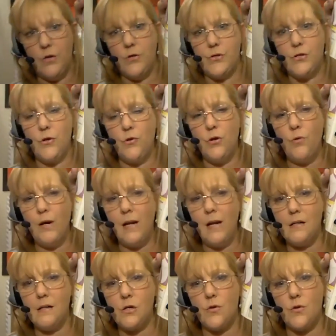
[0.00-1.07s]
So you want to
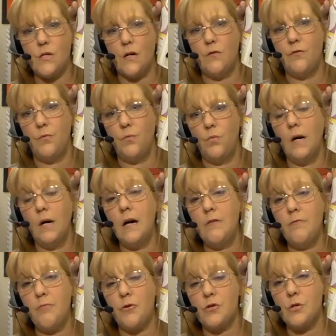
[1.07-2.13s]
ask yourself what kind
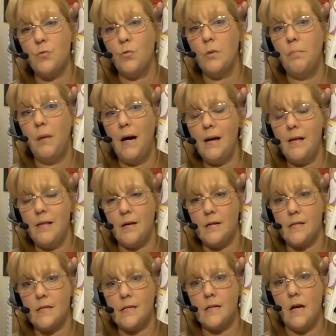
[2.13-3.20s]
of person would buy
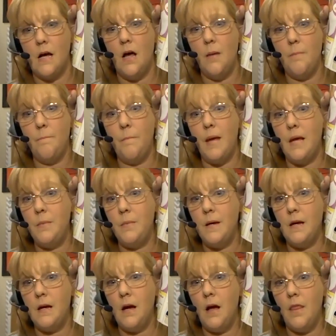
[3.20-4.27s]
this?
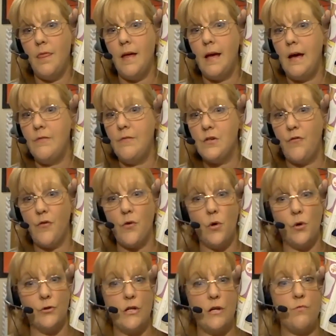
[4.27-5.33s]
Maybe they have
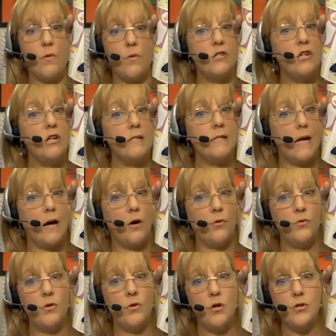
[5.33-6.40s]
difficulty reaching
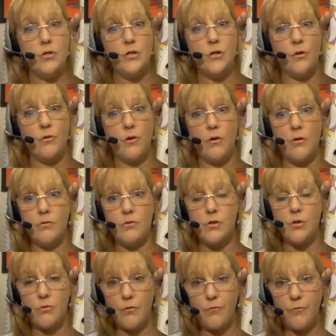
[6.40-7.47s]
down to their
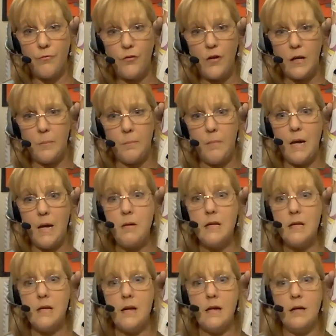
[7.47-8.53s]
to their feet.
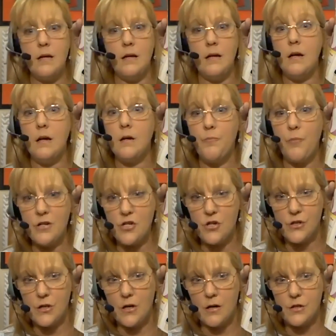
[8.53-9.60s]
Maybe they, they need
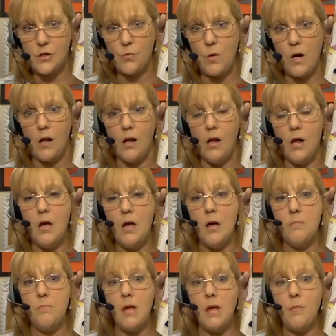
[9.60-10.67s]
compression socks as well.
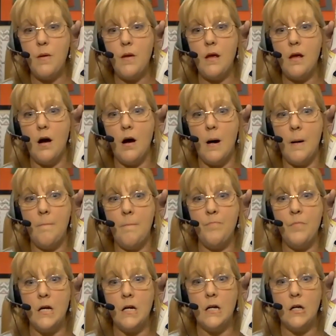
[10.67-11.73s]
Maybe um,
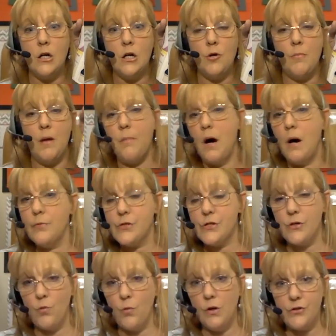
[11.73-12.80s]
you know, my mom was
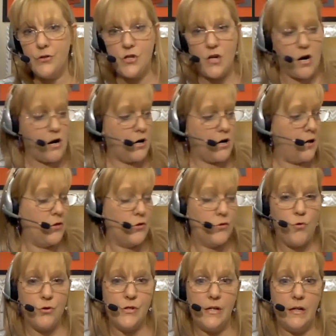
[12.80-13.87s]
in a wheelchair and
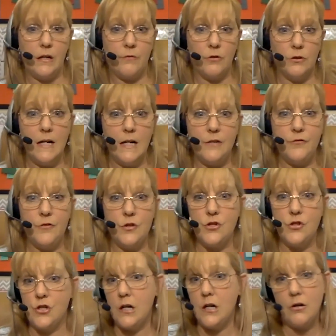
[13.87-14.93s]
towards the end of her life and
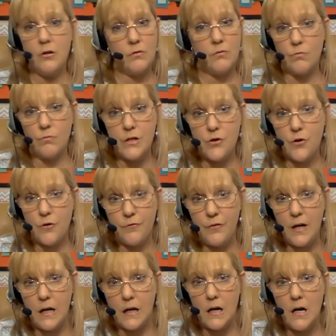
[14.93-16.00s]
she couldn't reach her
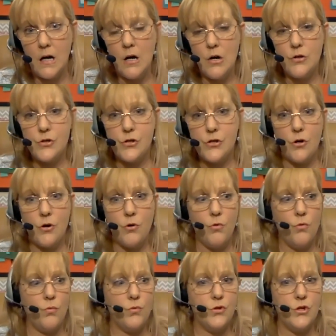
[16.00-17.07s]
feet.
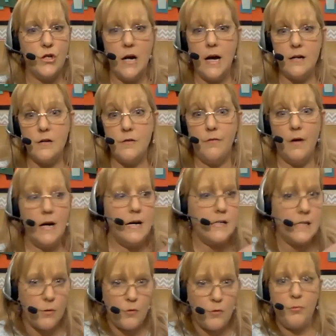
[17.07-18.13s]
So she had a
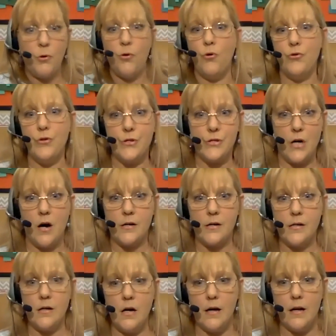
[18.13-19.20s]
device that would pull the
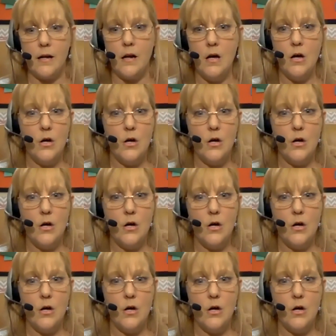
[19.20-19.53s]
socks on.